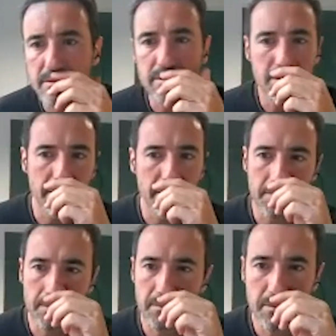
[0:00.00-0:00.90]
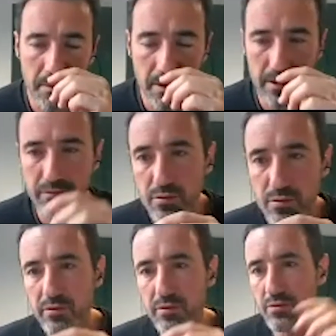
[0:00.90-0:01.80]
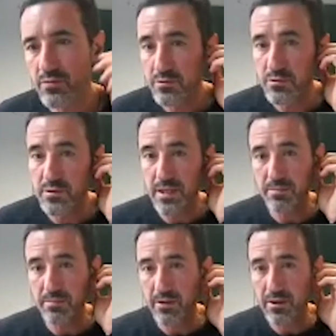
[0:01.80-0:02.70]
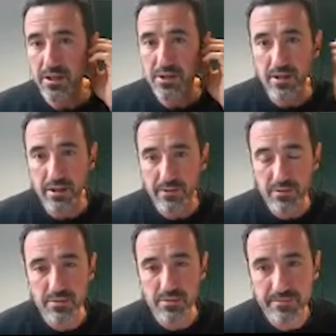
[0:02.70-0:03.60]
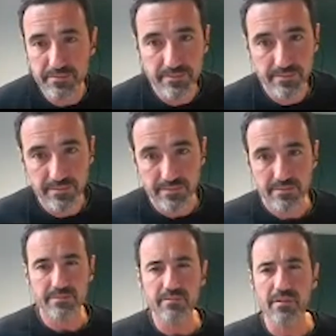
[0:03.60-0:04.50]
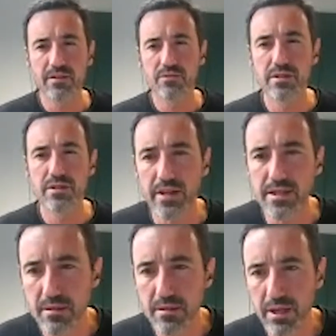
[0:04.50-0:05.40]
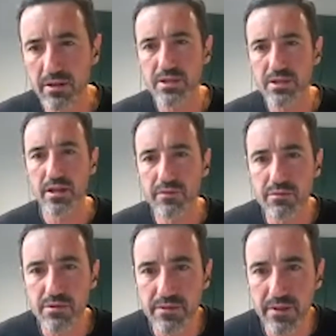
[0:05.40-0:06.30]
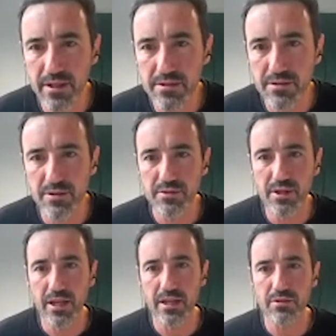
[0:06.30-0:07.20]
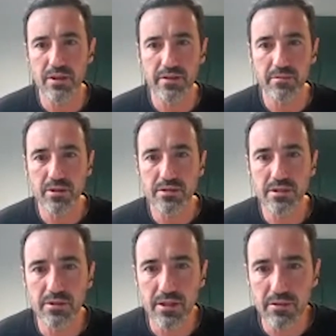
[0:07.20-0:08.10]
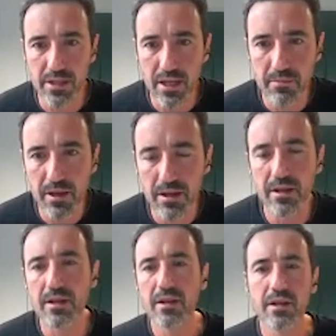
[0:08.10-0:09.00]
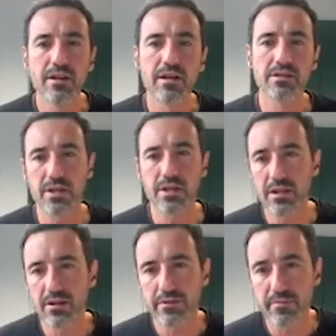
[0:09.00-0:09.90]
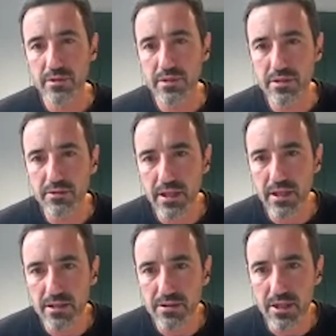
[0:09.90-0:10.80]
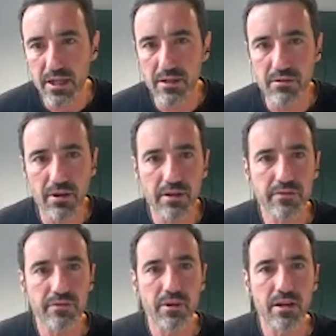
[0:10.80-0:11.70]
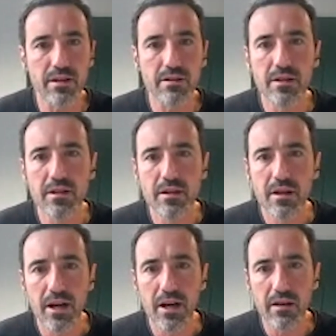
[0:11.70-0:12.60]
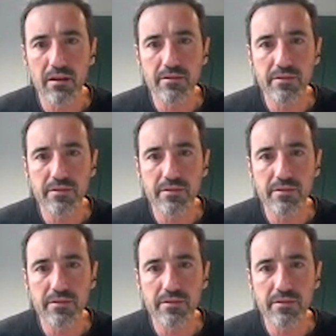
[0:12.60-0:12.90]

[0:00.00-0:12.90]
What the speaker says: okay. So I have to, of course, to do site percolation. I have to define site percolation. I have to define the Cayley graph I'm considering on gamma. And the Cayley graph I'm considering is a Cayley graph where I have